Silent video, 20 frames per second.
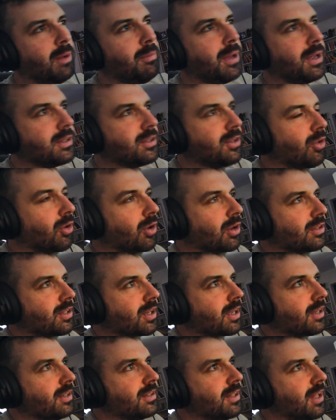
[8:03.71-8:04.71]
It makes a lot of
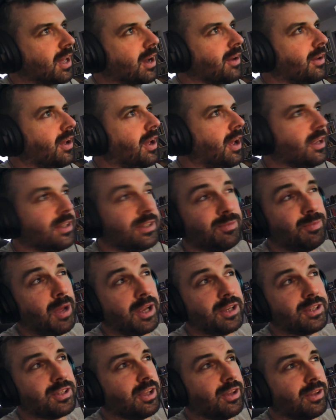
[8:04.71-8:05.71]
sense, that
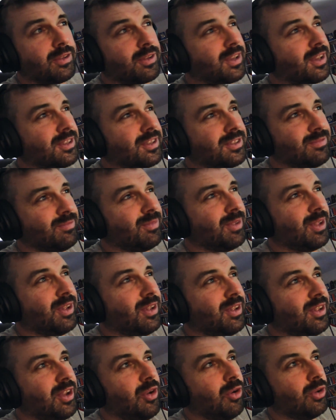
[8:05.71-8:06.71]
especially because
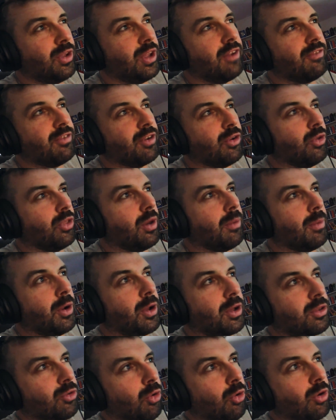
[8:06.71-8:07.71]
you never know the
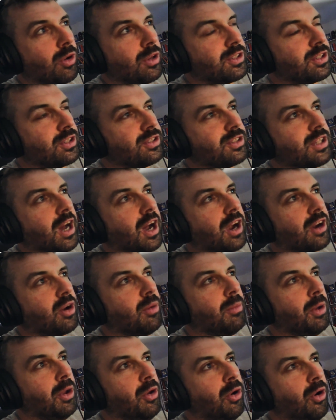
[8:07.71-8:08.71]
amount of tokens that start
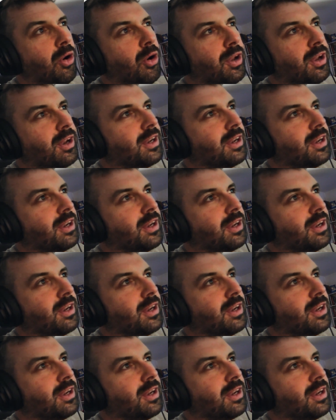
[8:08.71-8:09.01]
coming on,